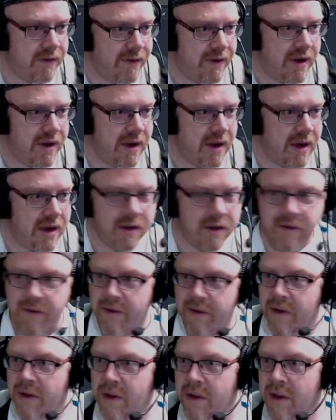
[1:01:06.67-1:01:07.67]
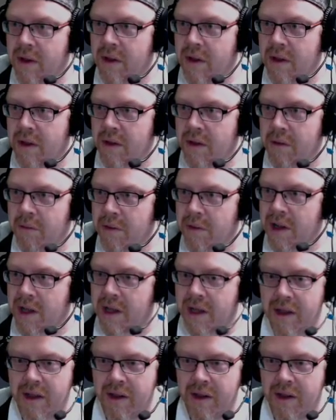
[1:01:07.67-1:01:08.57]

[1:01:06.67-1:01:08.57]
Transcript: 4, 5. Play.